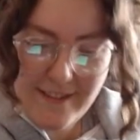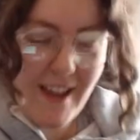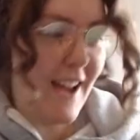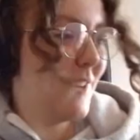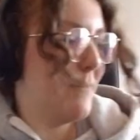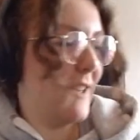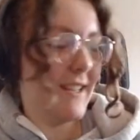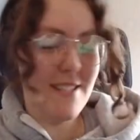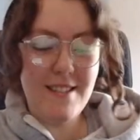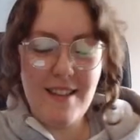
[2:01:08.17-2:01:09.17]
And because
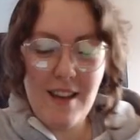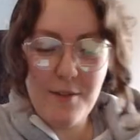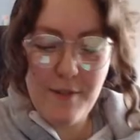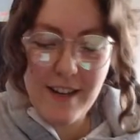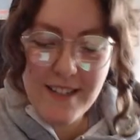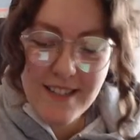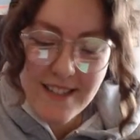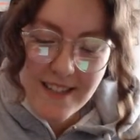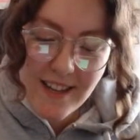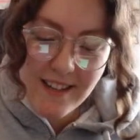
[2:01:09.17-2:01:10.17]
it's like fantasy
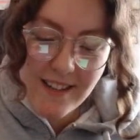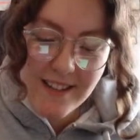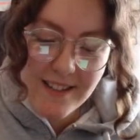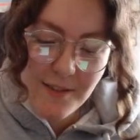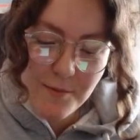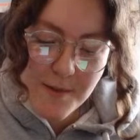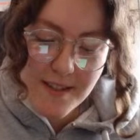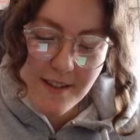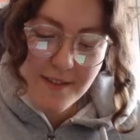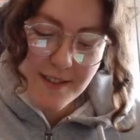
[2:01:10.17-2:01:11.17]
setting, let's give
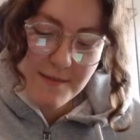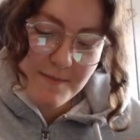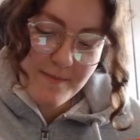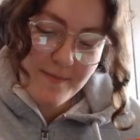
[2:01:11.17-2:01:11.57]
myself some